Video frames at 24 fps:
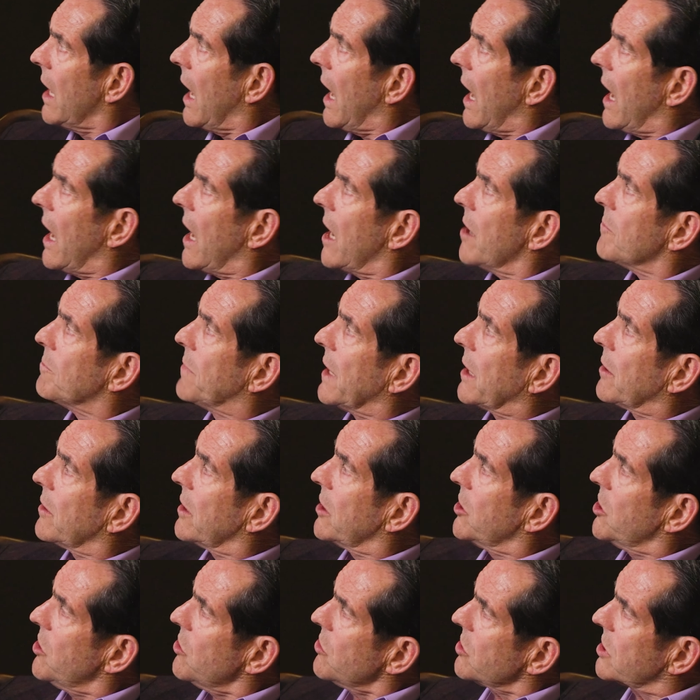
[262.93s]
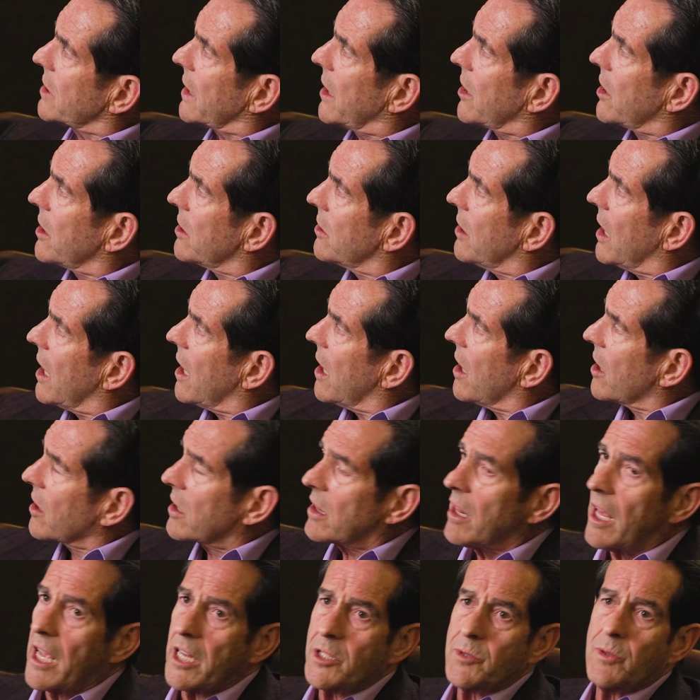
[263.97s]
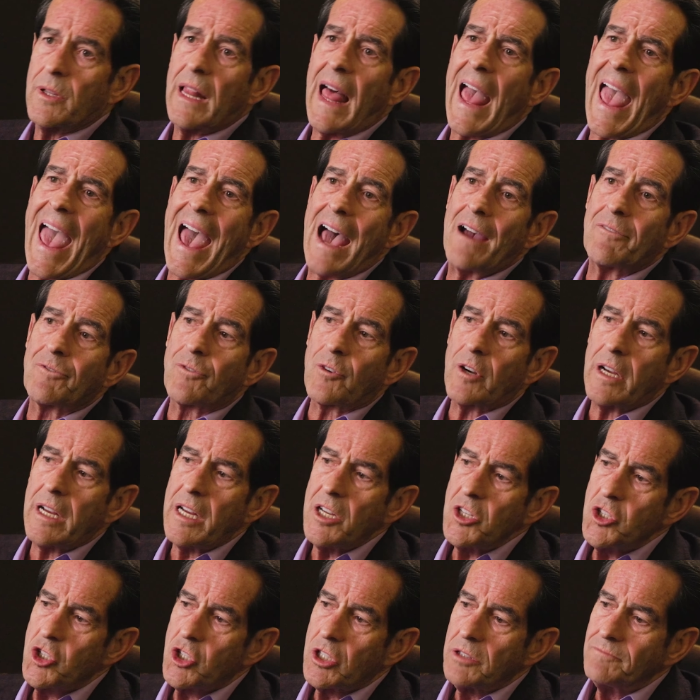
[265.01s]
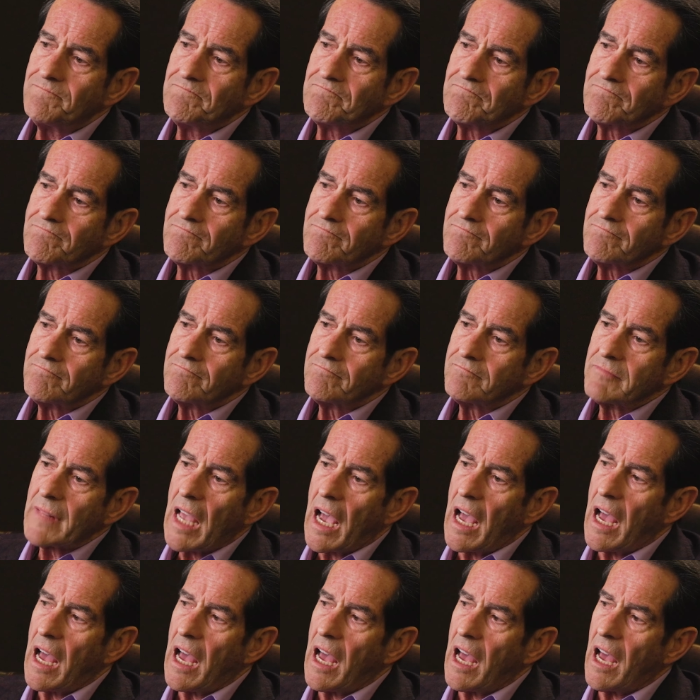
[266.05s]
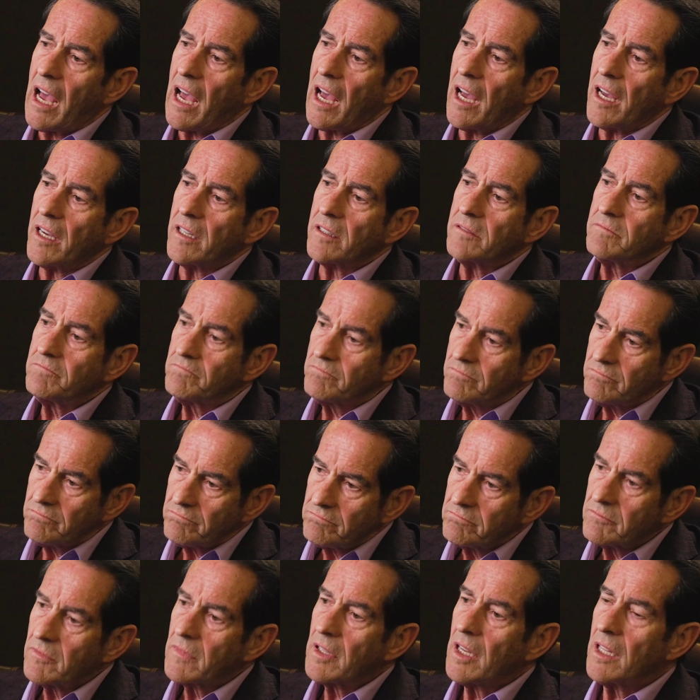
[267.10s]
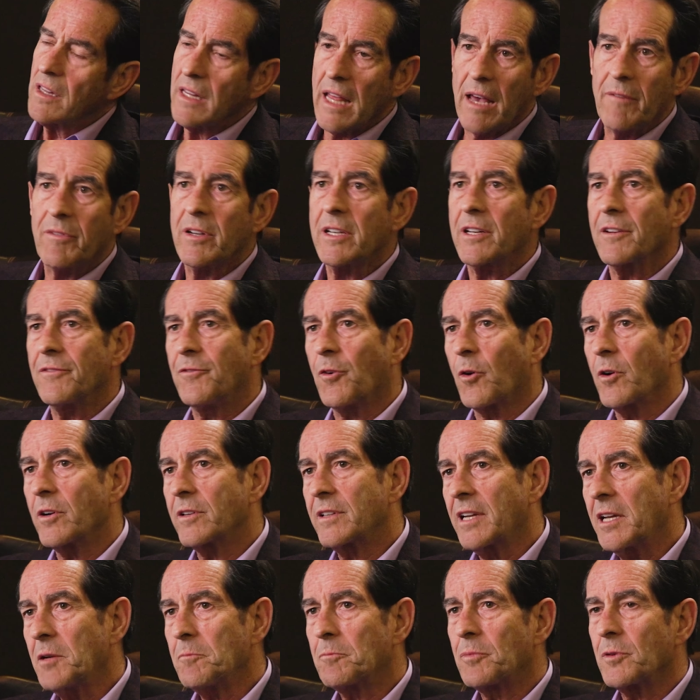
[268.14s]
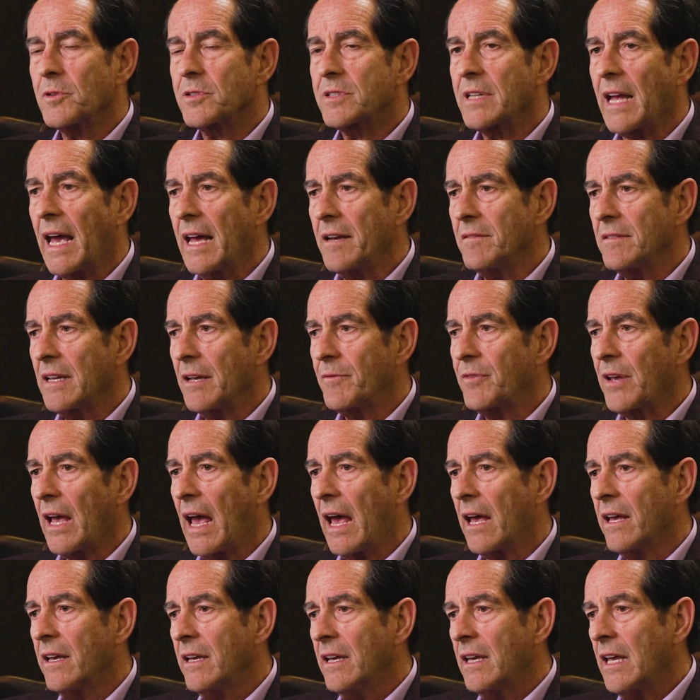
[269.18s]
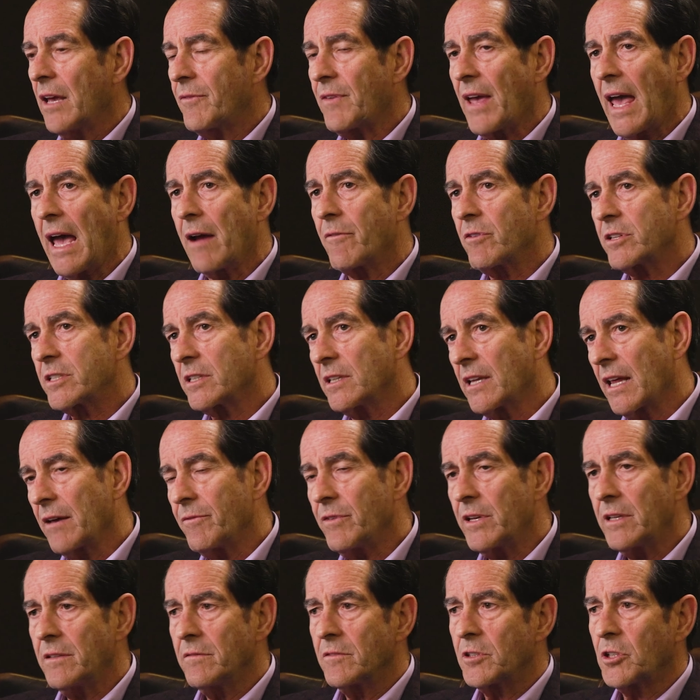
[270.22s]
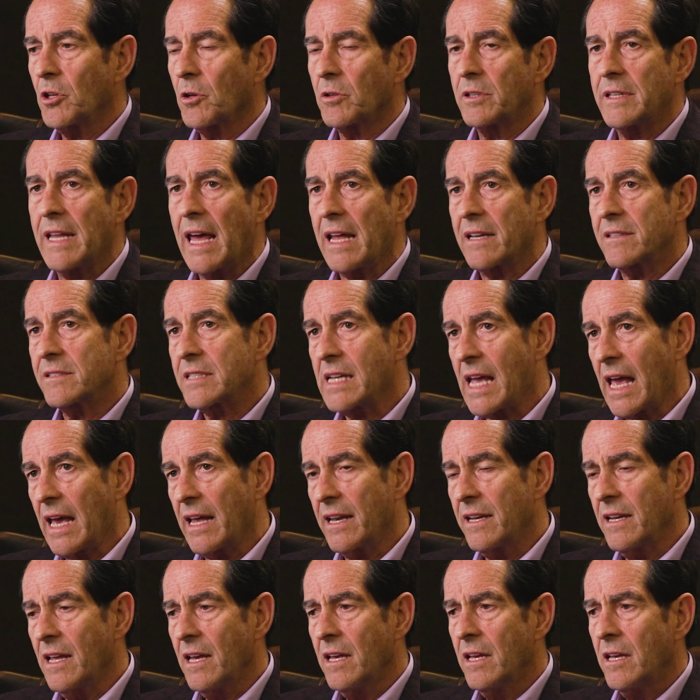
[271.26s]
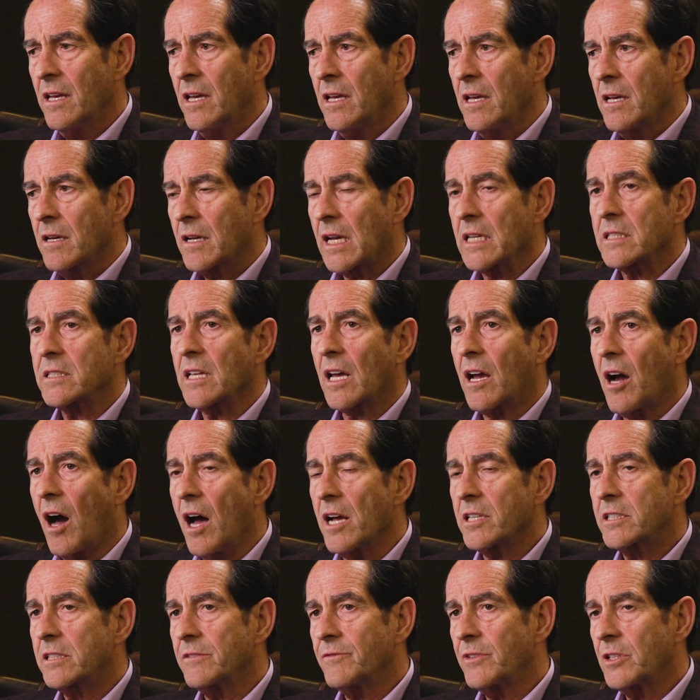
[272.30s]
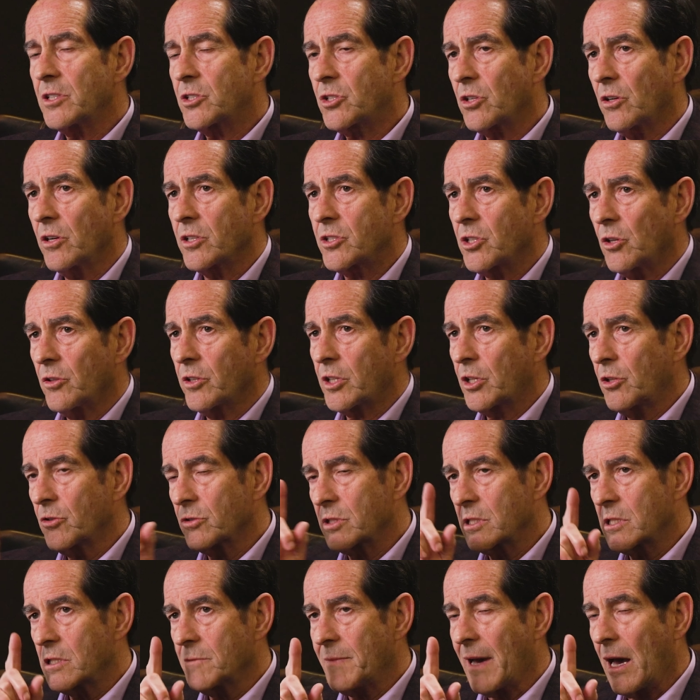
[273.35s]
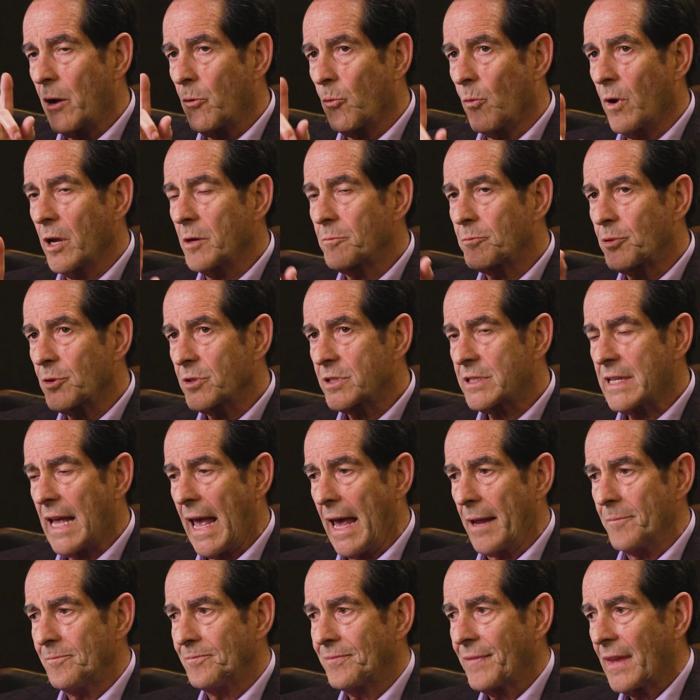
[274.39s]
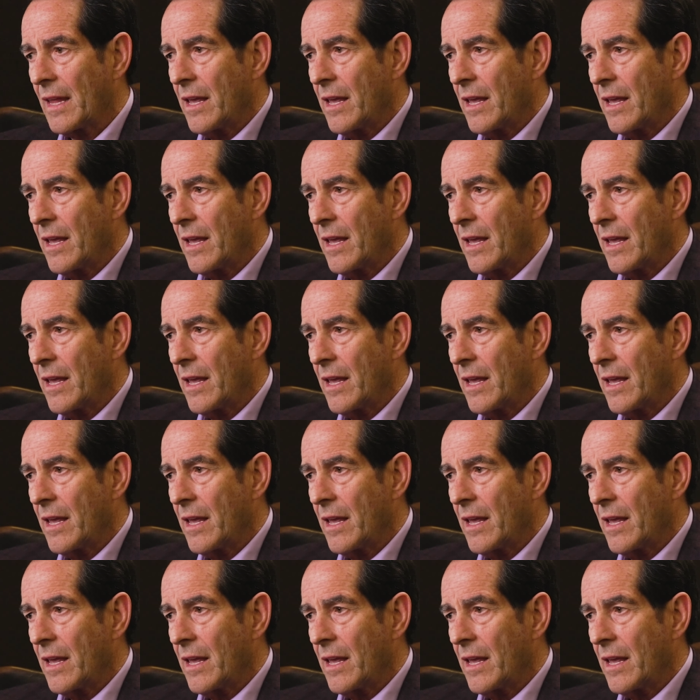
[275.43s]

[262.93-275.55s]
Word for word: Uh, but usually uh, our clients will average uh, eleven to fourteen percent. If you, if you average eleven, you'll net ten because the cost of insurance only uses about one percent.